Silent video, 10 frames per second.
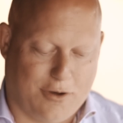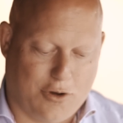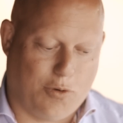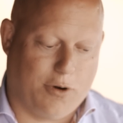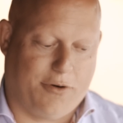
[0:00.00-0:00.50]

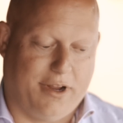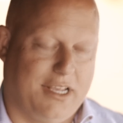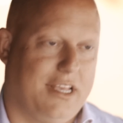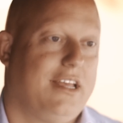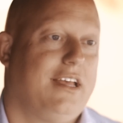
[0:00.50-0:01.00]

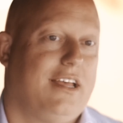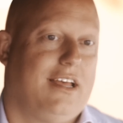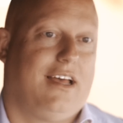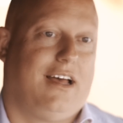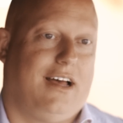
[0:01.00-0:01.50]
cornering
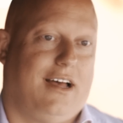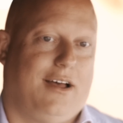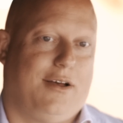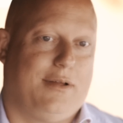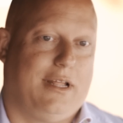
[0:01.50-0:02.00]

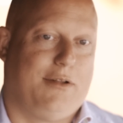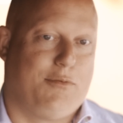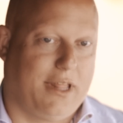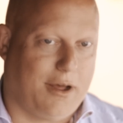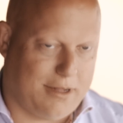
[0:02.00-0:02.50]

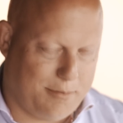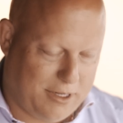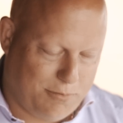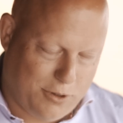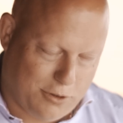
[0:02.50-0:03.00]
without, I
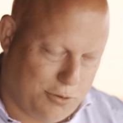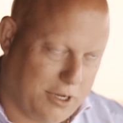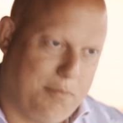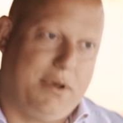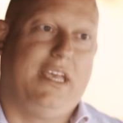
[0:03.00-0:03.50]
mean, we're not
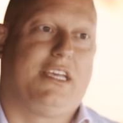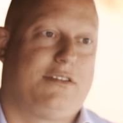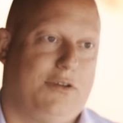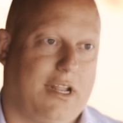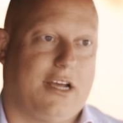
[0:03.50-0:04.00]
talking
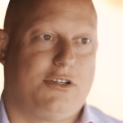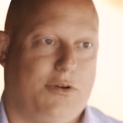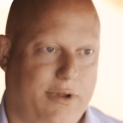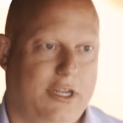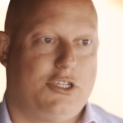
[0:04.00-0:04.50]
peaks. You can actually
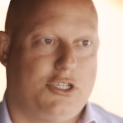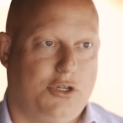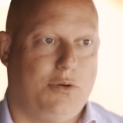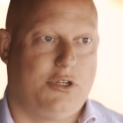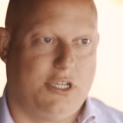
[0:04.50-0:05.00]
reach
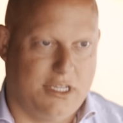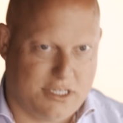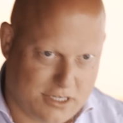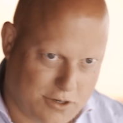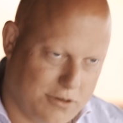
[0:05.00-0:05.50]

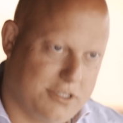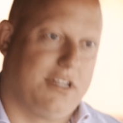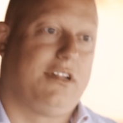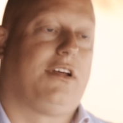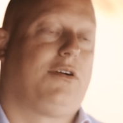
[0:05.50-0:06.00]
2Gs constant in a